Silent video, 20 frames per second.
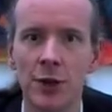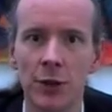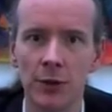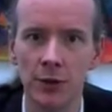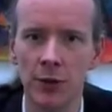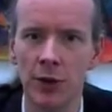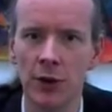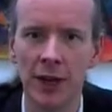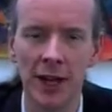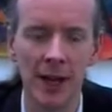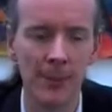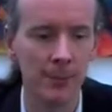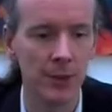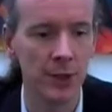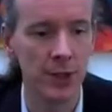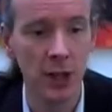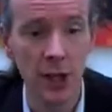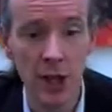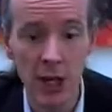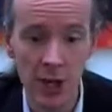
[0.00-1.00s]
So if you're on
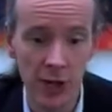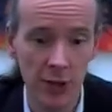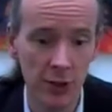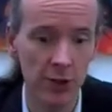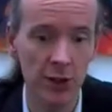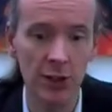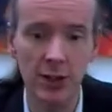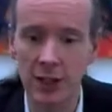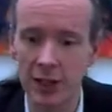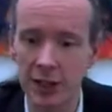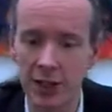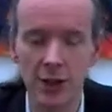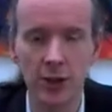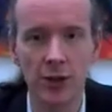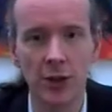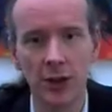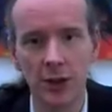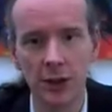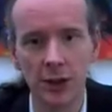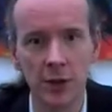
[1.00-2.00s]
campus, you just click
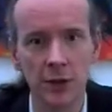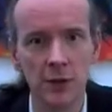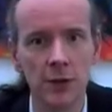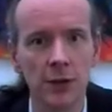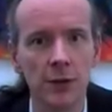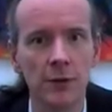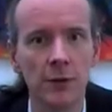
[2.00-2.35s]
straight through to